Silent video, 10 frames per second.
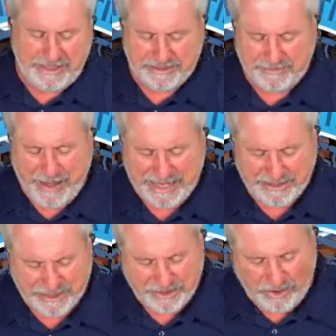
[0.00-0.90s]
Back to
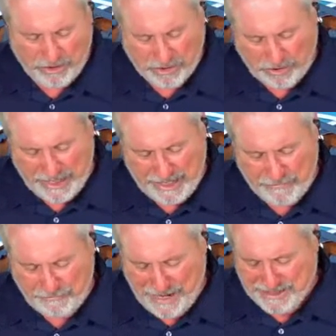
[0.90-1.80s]
this article. An
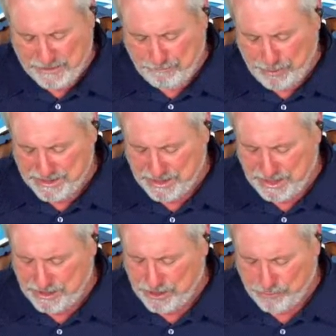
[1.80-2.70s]
infected
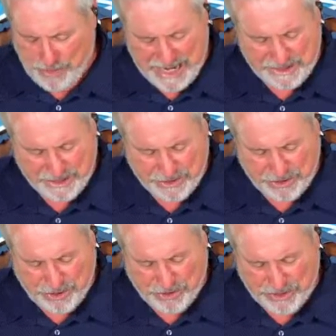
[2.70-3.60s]
president could raise
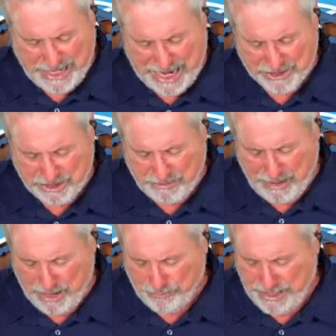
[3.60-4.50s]
concerns nationally
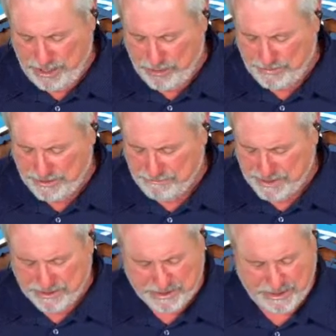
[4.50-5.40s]
about reopening
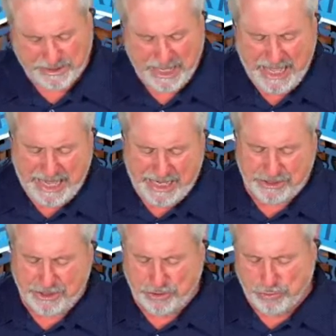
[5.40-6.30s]
businesses and
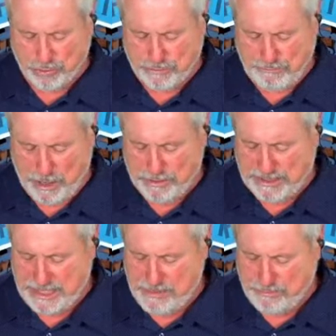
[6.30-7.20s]
schools, both
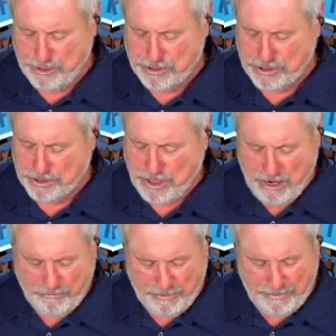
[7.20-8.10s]
key pushes
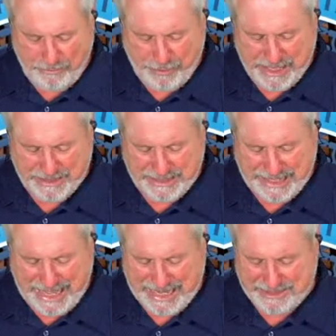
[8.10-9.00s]
from the president
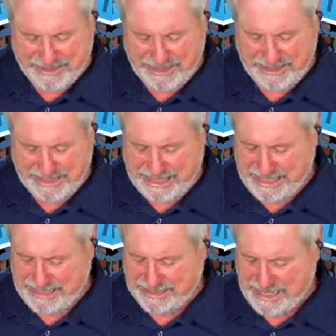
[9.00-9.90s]
as the
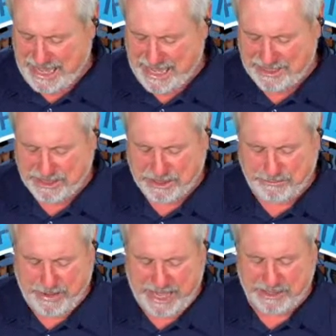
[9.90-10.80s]
disease has
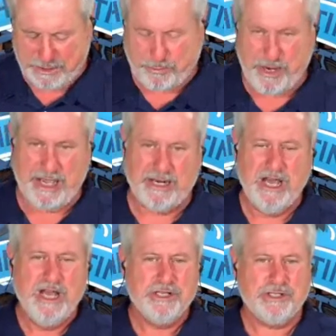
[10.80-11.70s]
spread.
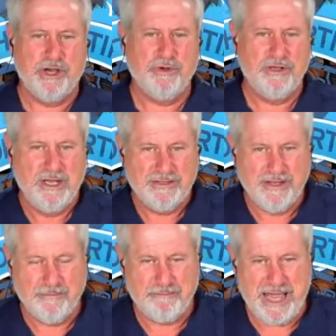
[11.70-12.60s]
So
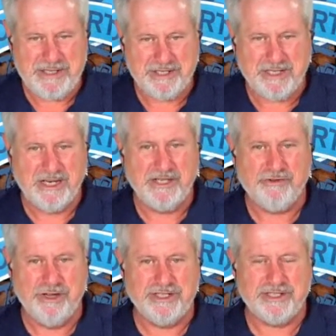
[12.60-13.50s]
they're basically
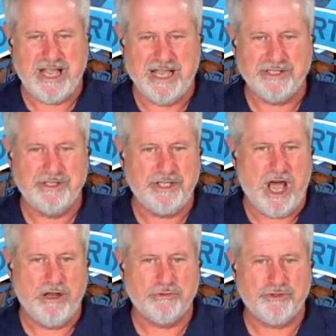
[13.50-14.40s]
criticizing
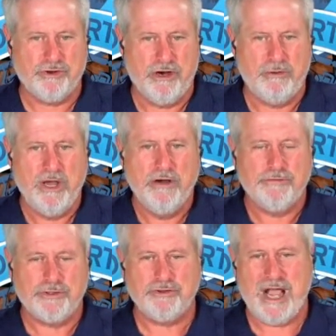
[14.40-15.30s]
Donald Trump
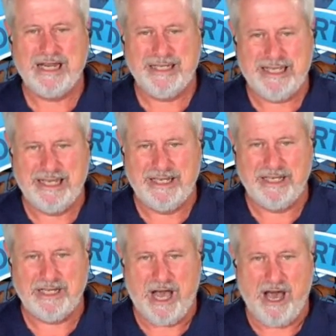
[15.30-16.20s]
for trying to get the
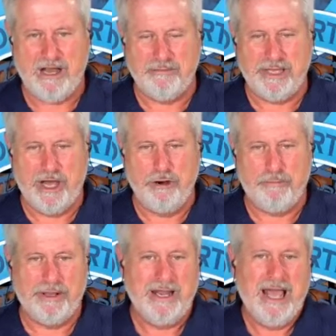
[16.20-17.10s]
economy
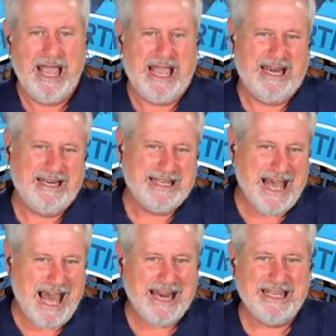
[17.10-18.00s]
open and
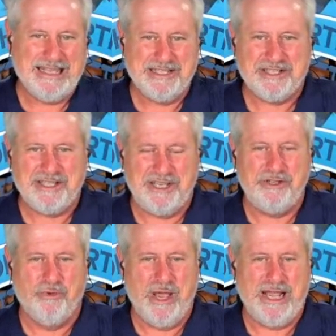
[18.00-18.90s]
kind of
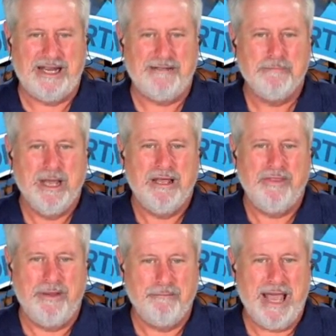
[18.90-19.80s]
insinuating
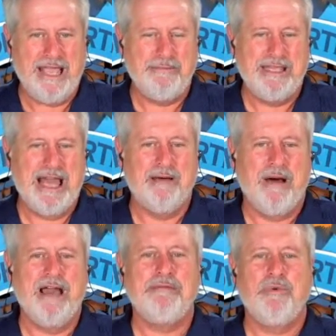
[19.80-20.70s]
that maybe that
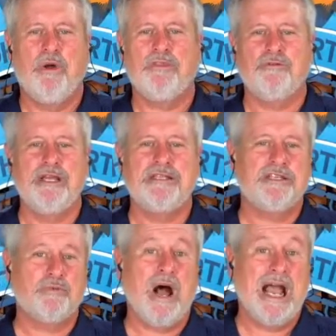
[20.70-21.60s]
might be one of the
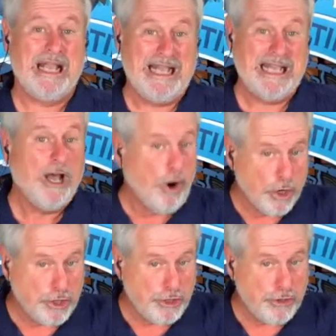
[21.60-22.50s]
reasons why he or
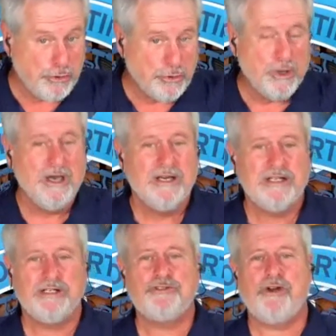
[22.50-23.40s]
you
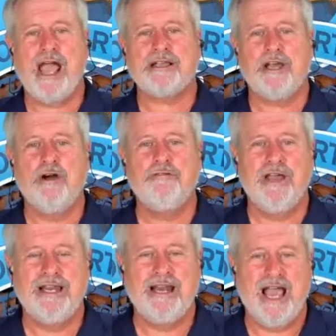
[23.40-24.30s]
contract
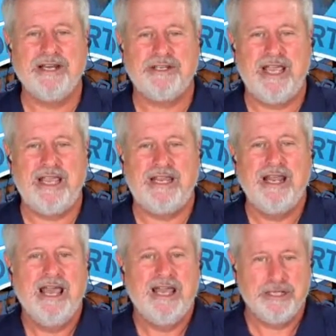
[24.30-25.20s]
COVID-19
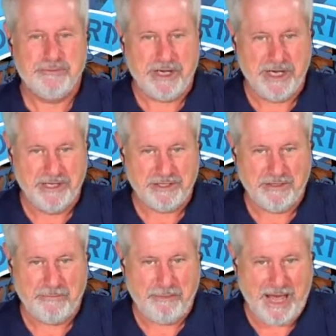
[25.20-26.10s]
is because of
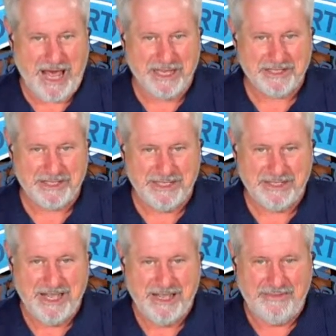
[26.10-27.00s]
the policies
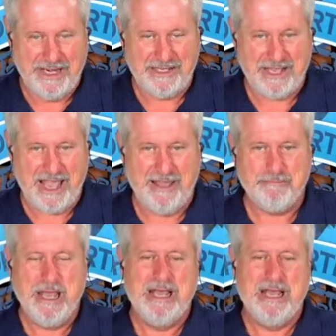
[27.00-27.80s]
that he's had.